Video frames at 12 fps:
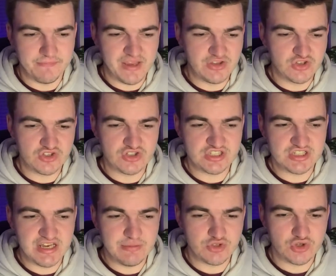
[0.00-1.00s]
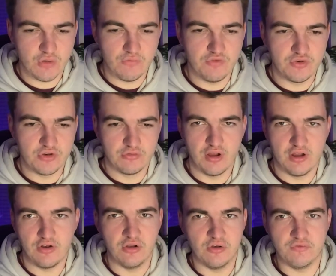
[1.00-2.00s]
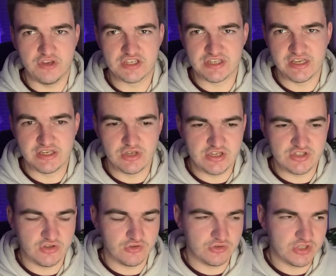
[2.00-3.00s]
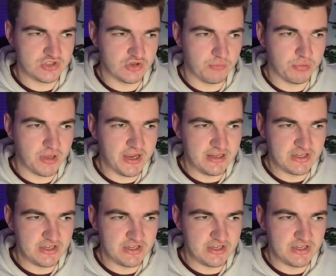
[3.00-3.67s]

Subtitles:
he doesn't seem as confident, and obviously he's not playing,